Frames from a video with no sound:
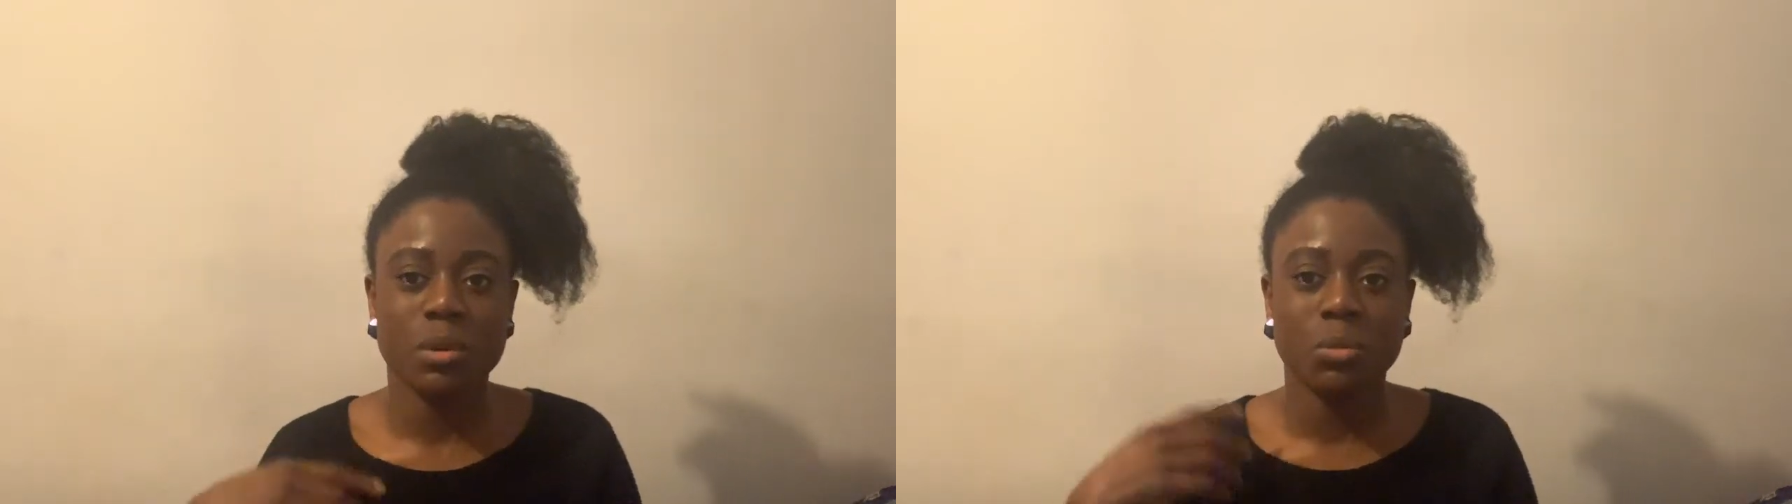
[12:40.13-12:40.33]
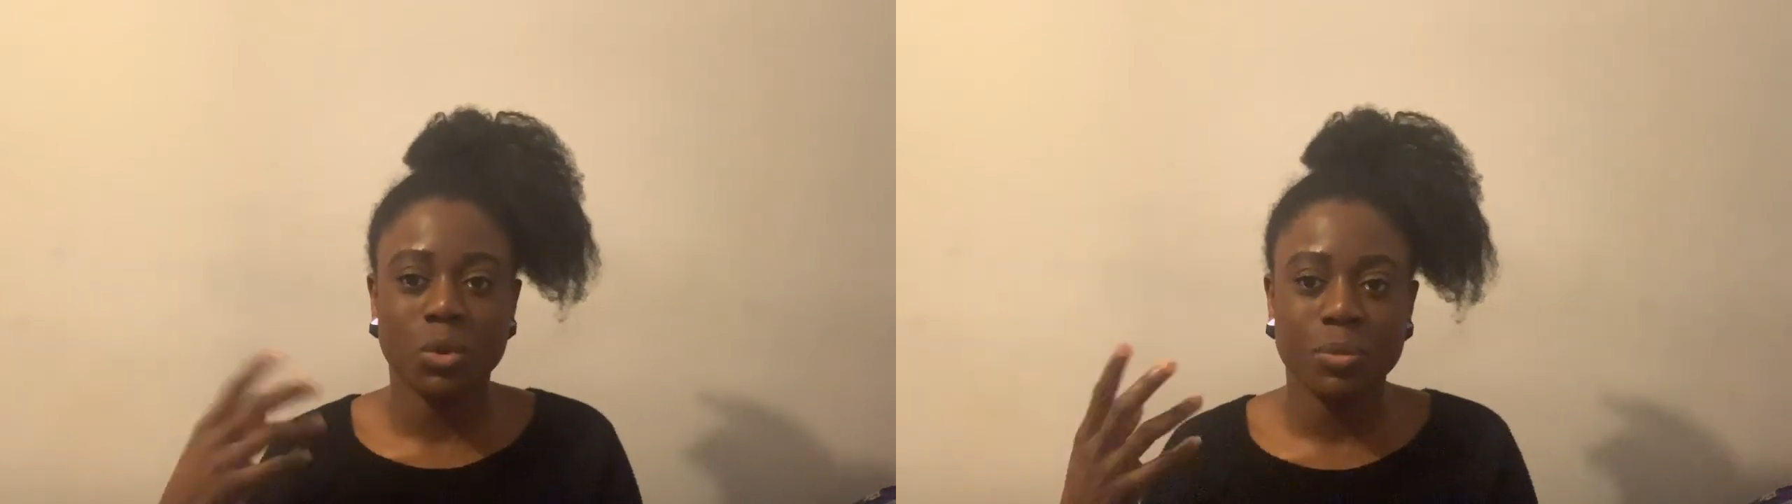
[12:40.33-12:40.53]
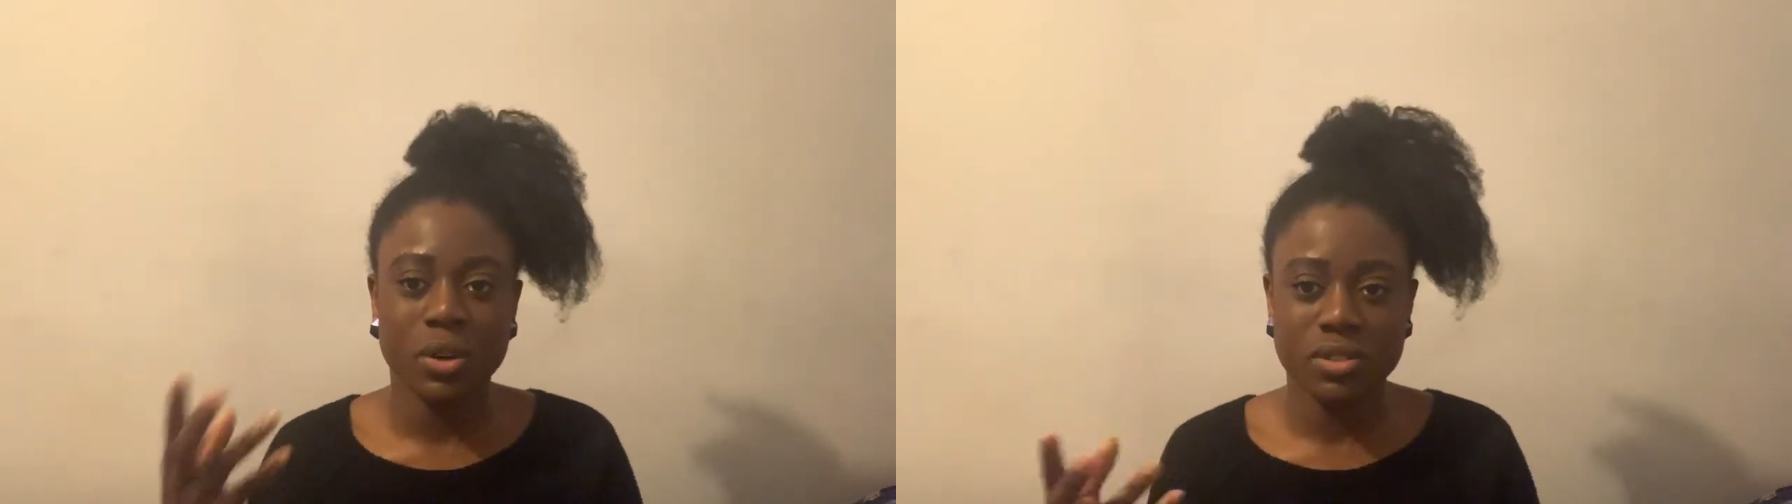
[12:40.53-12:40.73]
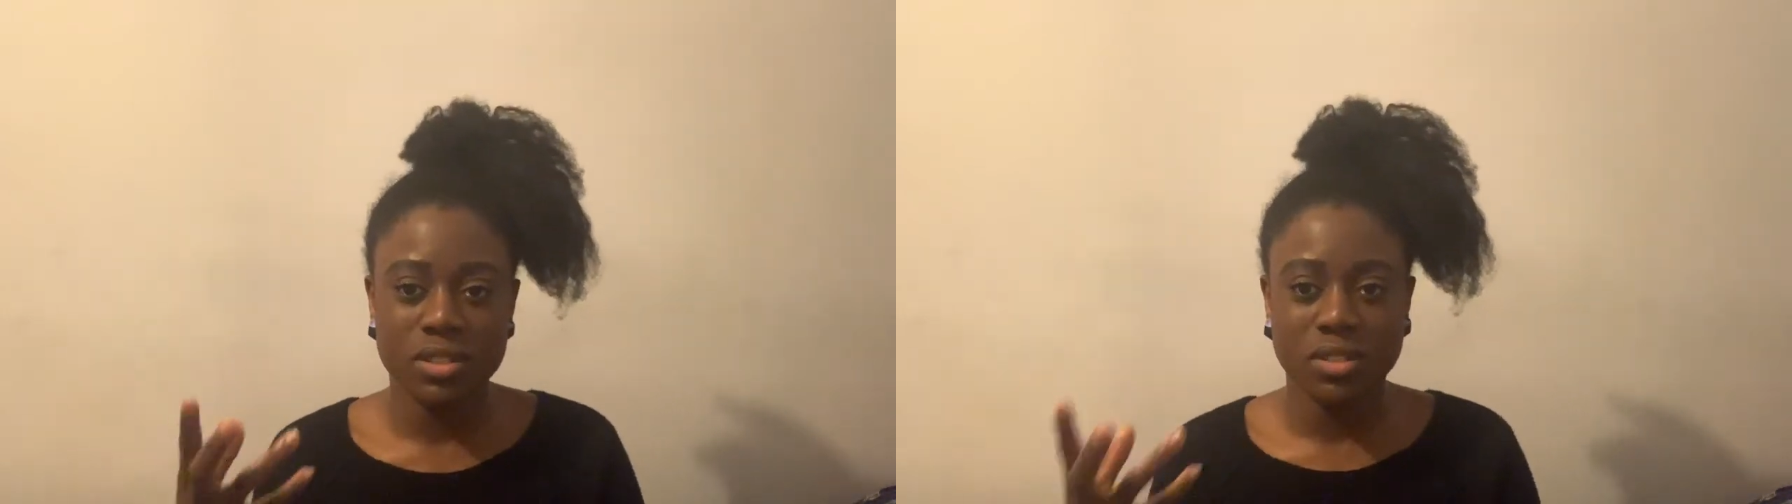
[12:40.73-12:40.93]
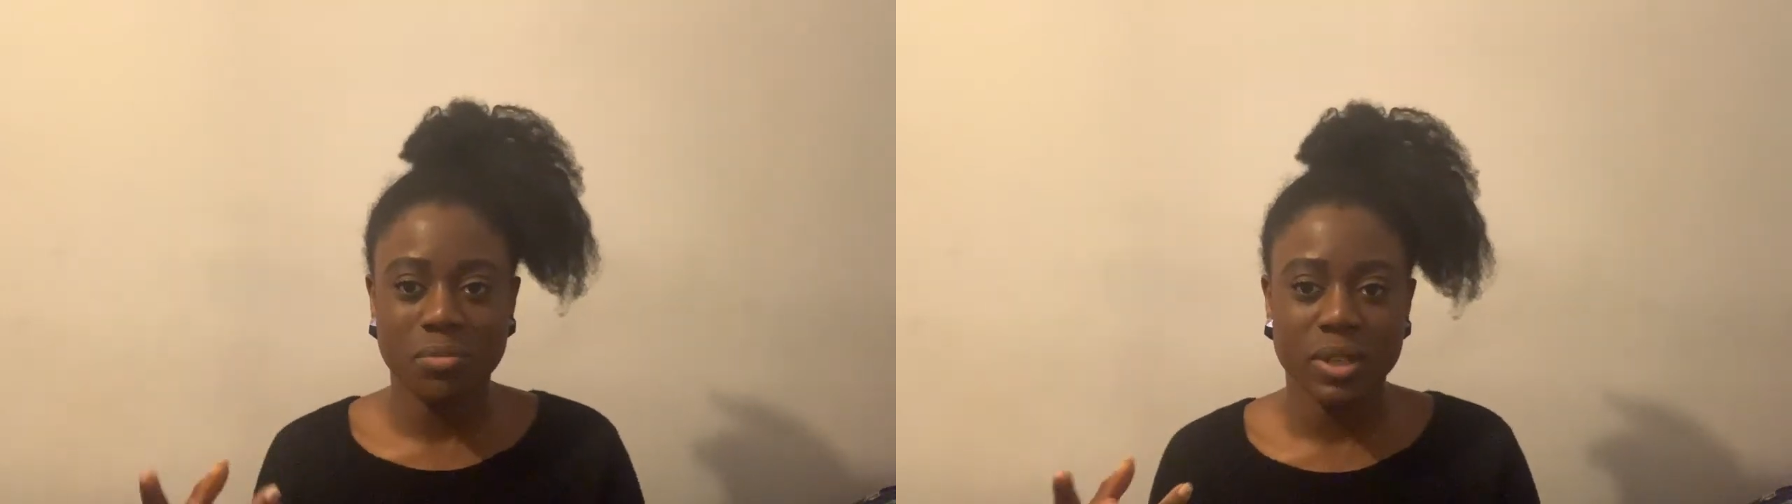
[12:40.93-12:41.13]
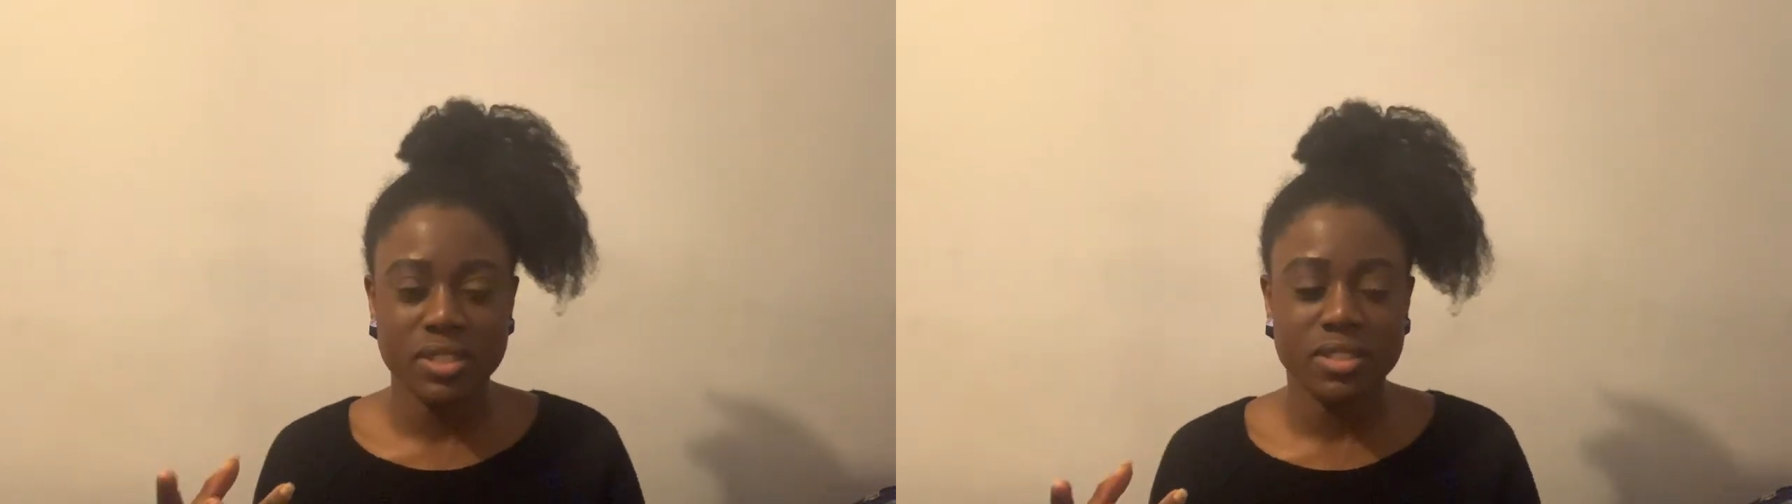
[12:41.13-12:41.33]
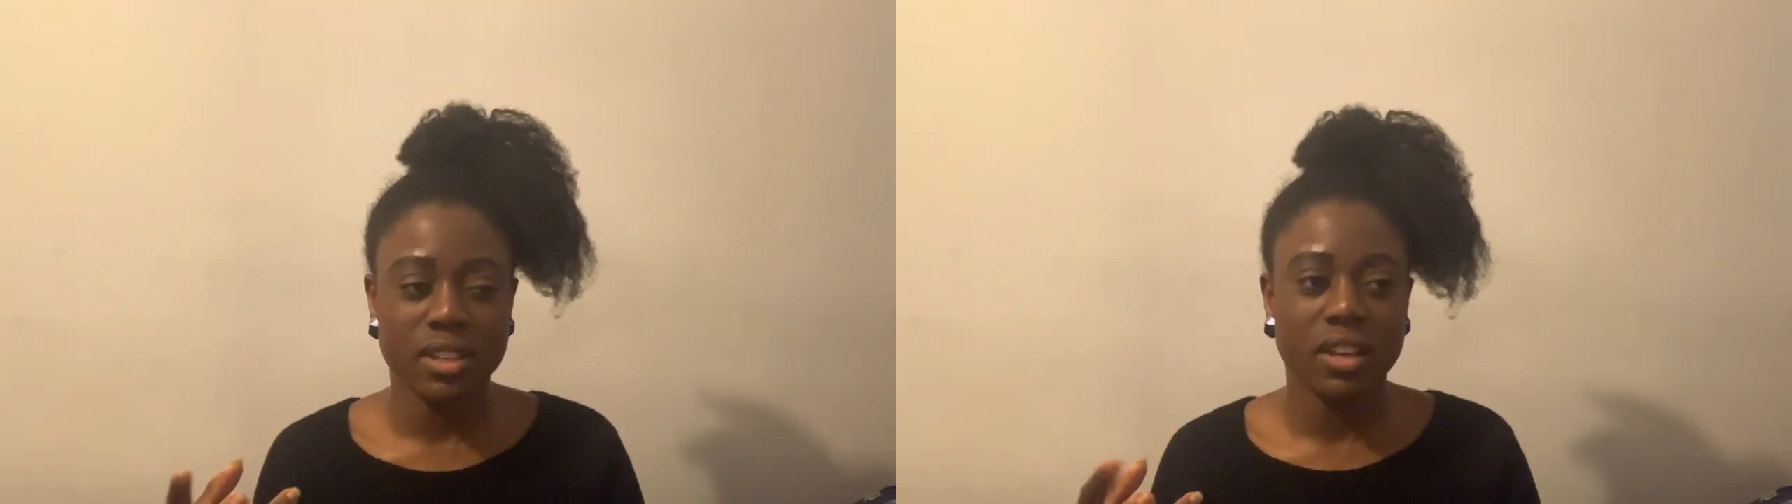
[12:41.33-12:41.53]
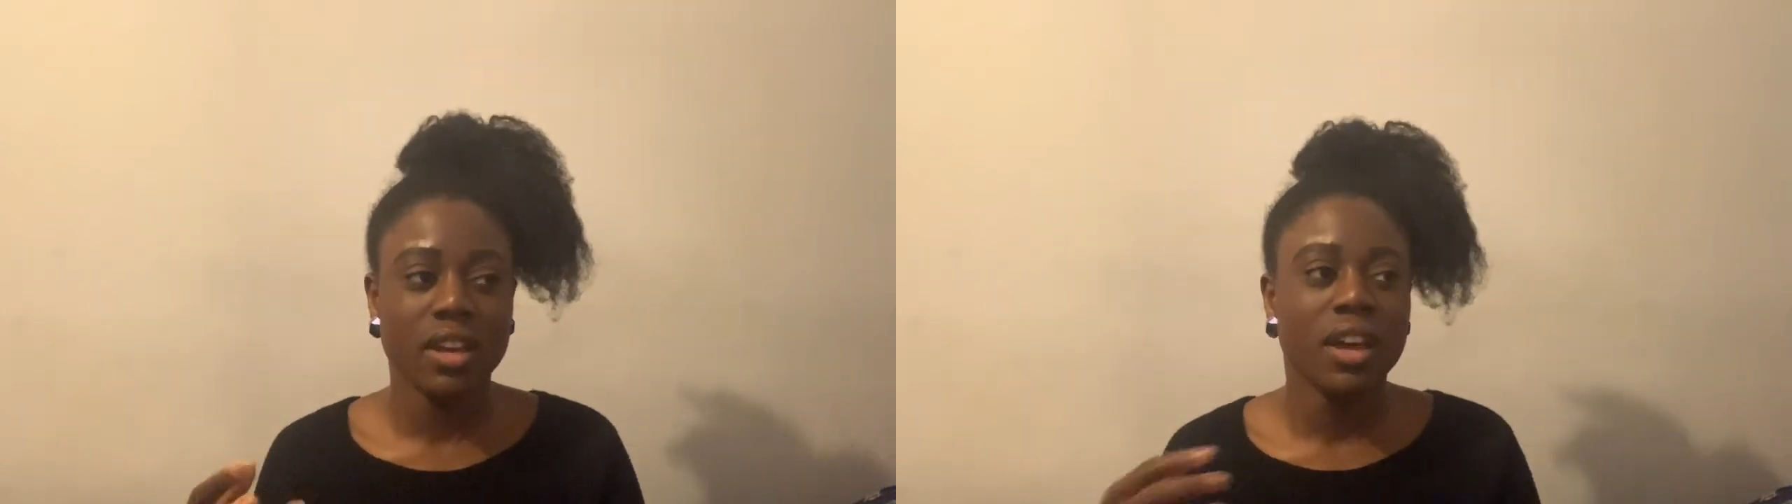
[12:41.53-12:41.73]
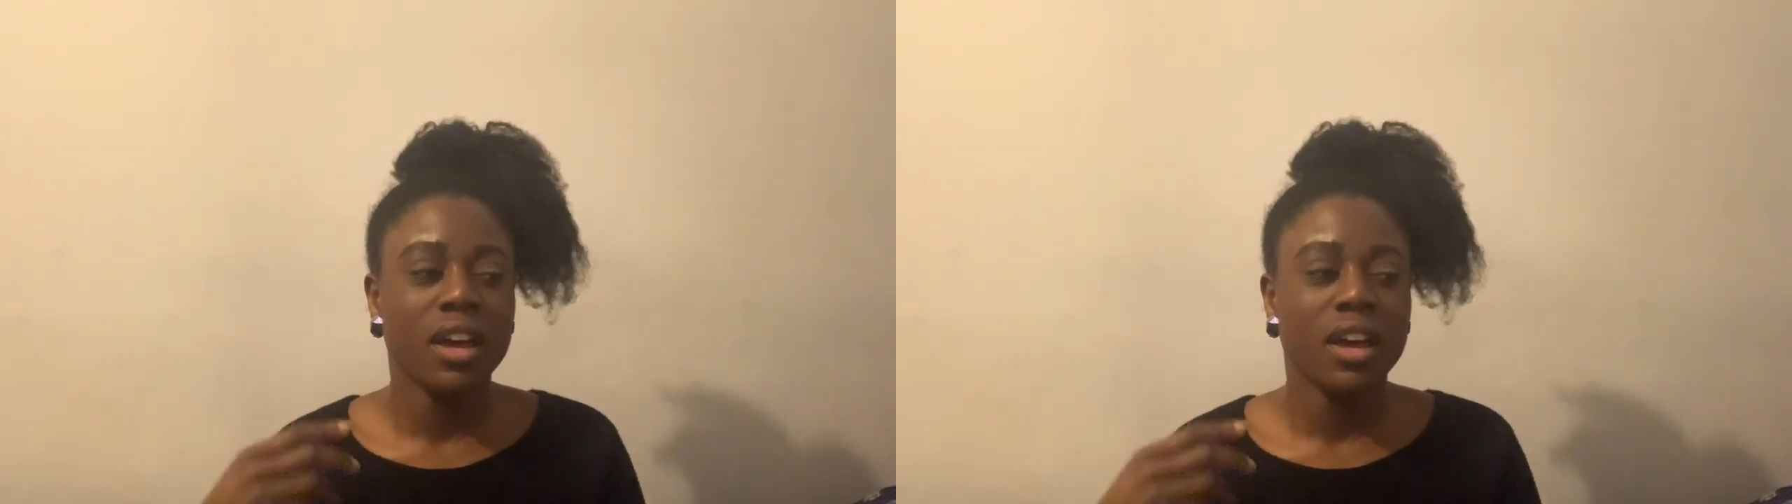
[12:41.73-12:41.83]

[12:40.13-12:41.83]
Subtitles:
to a more positive mindset,